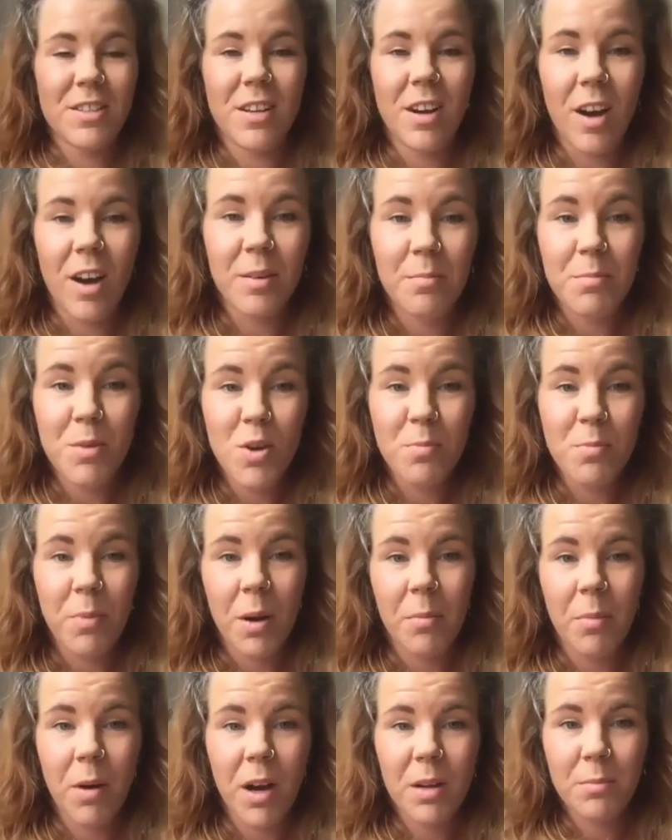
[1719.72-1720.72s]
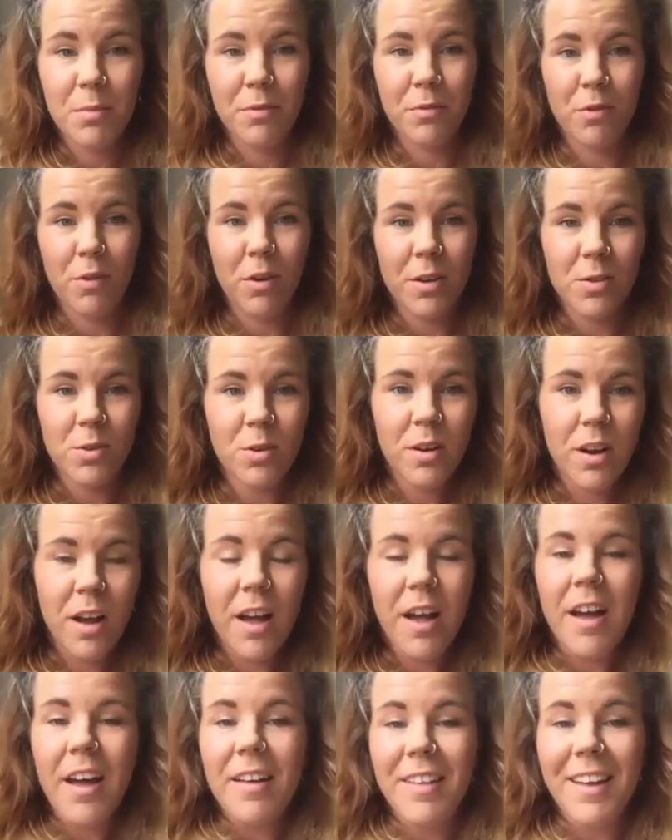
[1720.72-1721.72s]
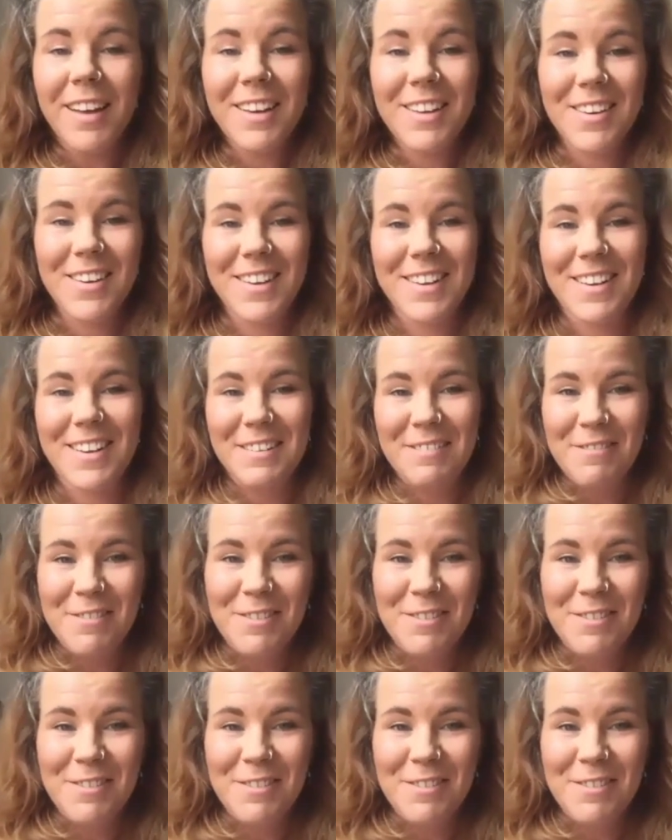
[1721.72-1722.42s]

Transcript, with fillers: unmute my mic before I talk. Thank you, Ida, for yeah.